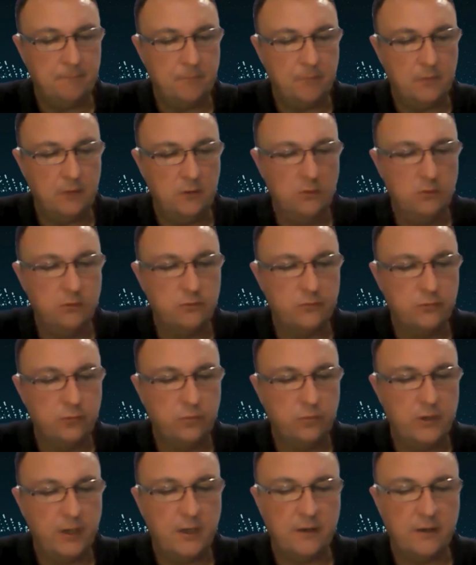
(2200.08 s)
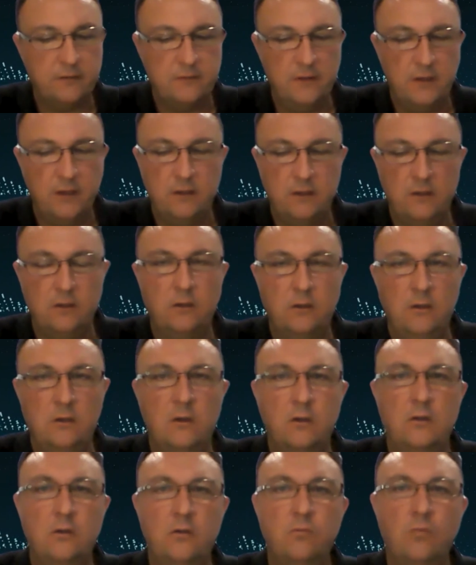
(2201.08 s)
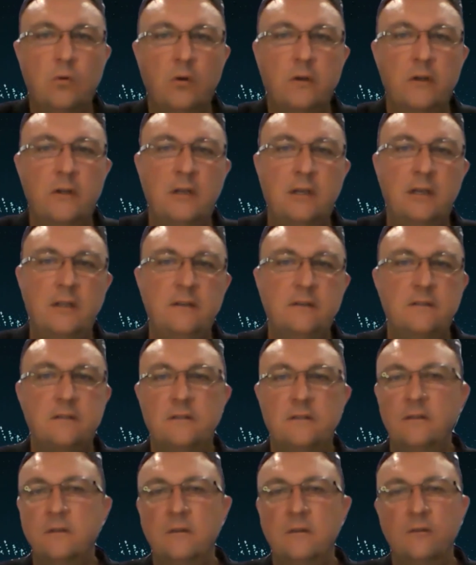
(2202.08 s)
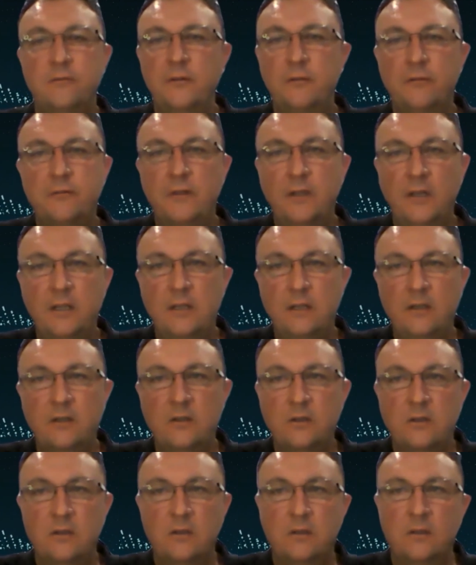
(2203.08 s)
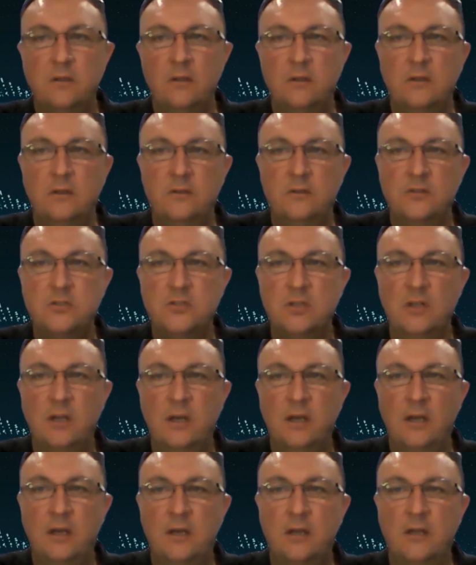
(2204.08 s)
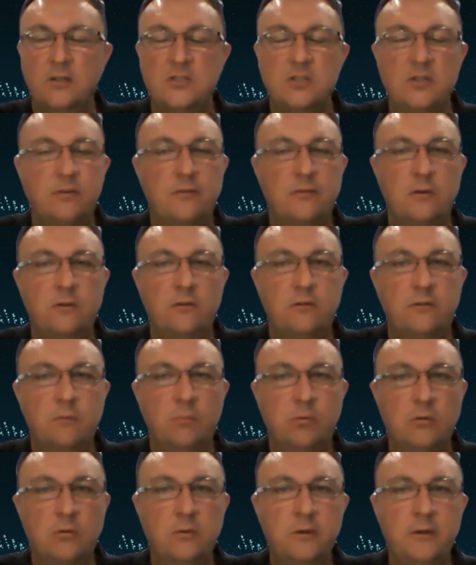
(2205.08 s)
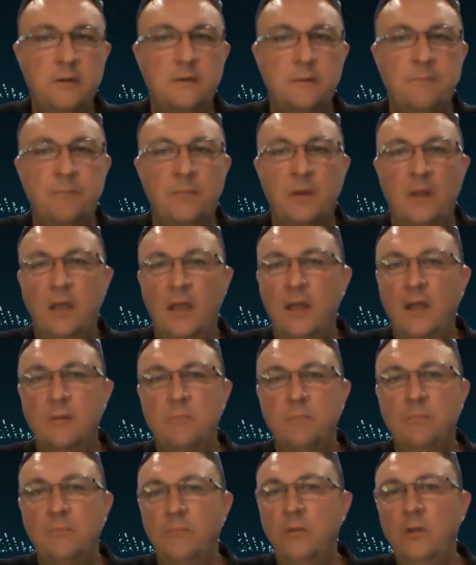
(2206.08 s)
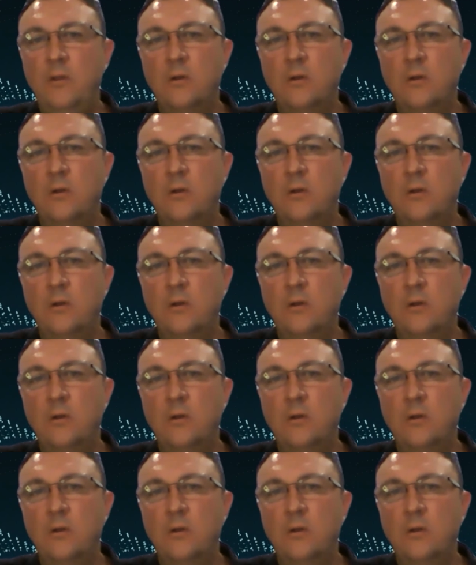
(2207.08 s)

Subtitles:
useful data set, you'd want at least 15 geophones deployed, and